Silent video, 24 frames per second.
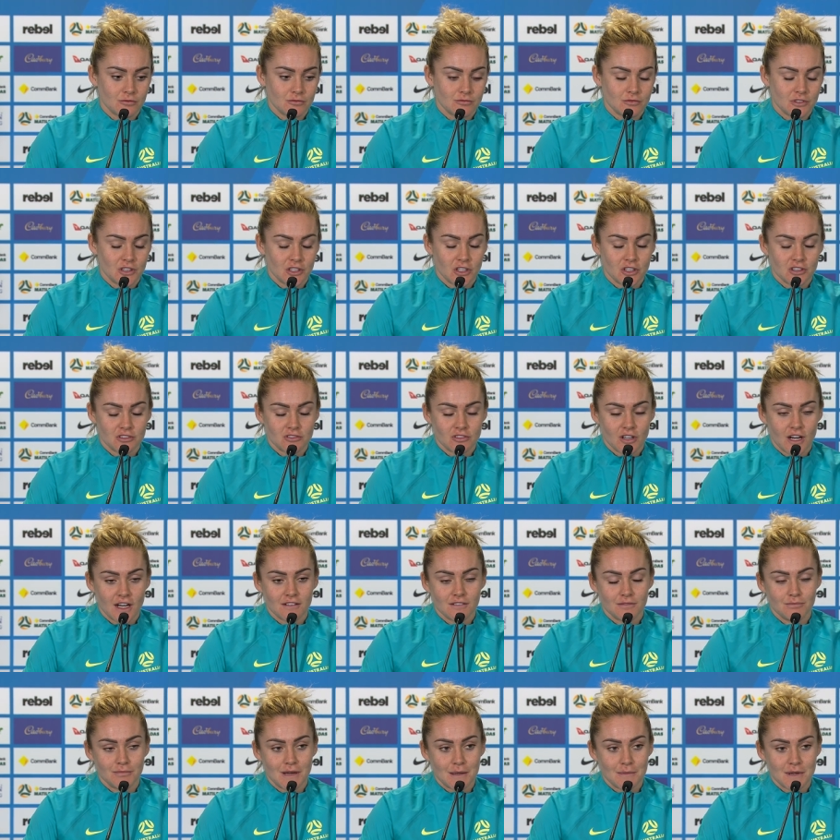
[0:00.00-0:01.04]
you know,
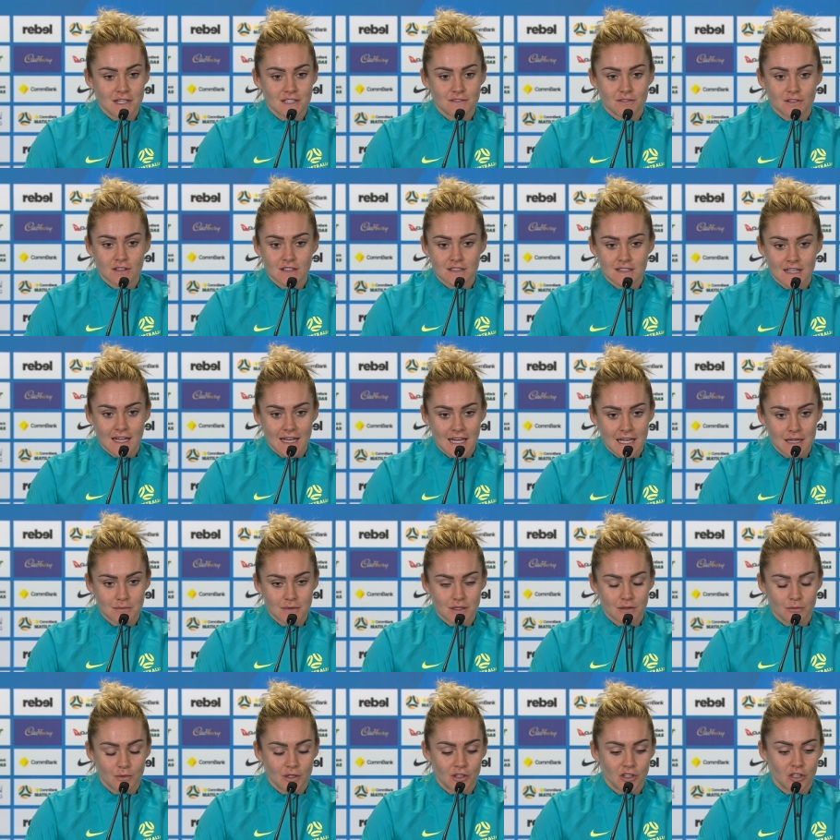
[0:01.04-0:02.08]
tried my best for the team,
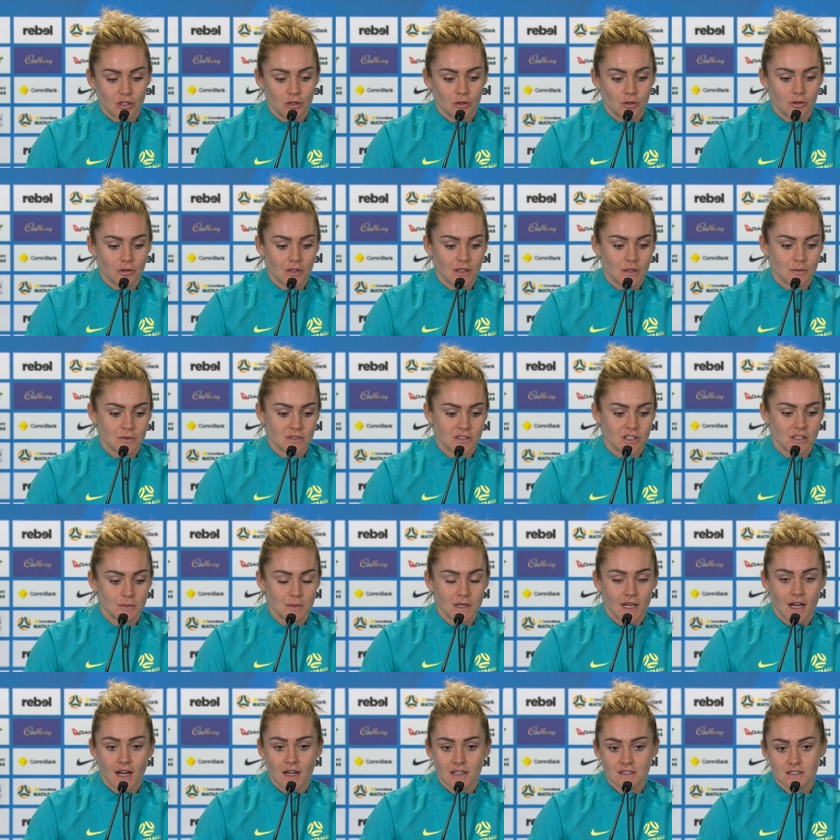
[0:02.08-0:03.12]
and we knew it was going to
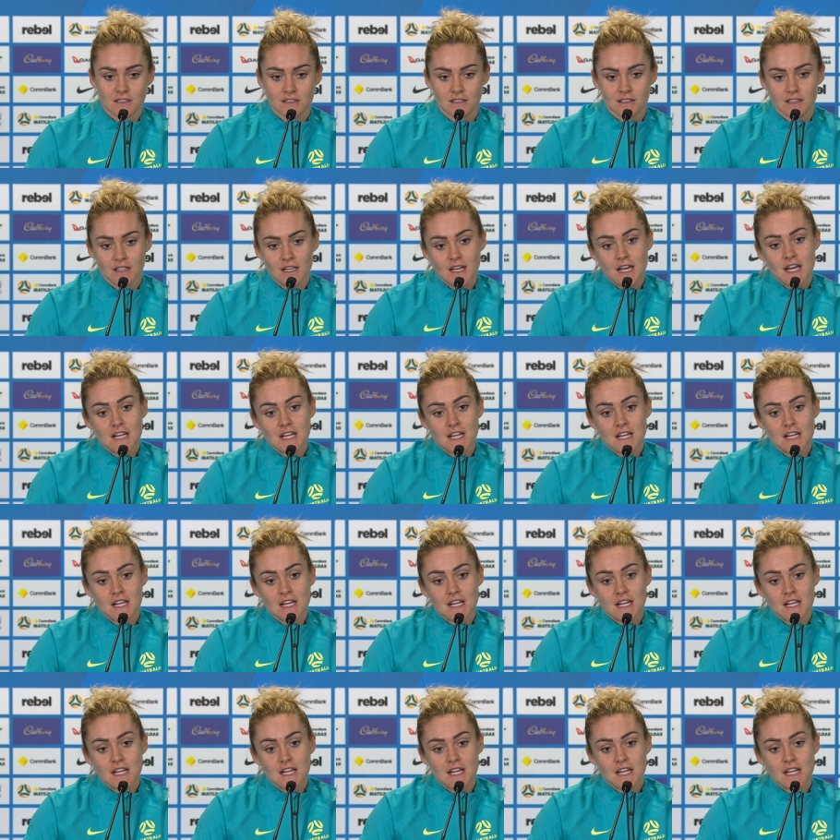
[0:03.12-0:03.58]
be hard to,